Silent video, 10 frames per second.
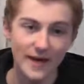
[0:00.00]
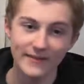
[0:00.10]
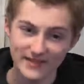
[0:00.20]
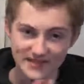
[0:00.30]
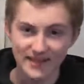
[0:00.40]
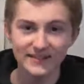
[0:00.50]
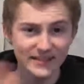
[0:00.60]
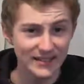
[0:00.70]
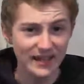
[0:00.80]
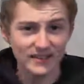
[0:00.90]
And that's
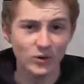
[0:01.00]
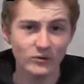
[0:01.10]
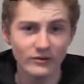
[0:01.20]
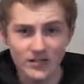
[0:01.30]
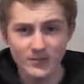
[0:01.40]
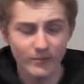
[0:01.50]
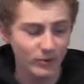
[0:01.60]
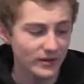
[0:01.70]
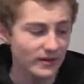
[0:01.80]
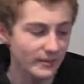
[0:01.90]
technically not the order I should
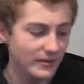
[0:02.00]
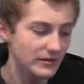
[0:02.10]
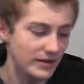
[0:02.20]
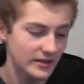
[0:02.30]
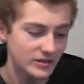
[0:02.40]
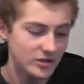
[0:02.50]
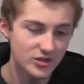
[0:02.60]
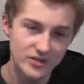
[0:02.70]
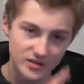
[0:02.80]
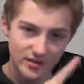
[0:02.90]
be putting them in. It
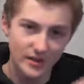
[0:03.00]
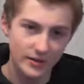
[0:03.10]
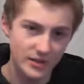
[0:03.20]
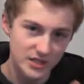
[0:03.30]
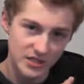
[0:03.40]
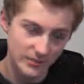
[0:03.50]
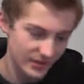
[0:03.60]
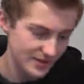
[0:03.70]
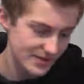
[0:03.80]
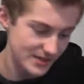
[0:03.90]
should start out
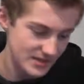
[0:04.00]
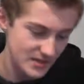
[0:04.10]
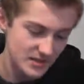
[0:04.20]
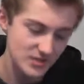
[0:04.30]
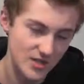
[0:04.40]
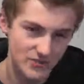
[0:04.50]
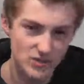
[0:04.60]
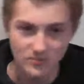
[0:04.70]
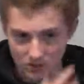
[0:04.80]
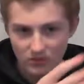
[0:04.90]
HTML, then CSS, then
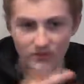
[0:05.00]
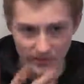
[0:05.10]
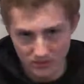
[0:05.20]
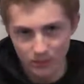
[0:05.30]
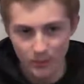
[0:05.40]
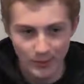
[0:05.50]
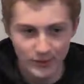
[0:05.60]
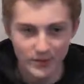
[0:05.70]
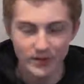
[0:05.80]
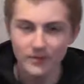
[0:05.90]
JavaScript. So that's what we're
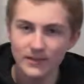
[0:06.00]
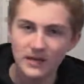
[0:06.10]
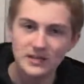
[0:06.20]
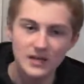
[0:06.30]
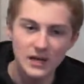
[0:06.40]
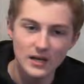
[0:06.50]
going to do here, because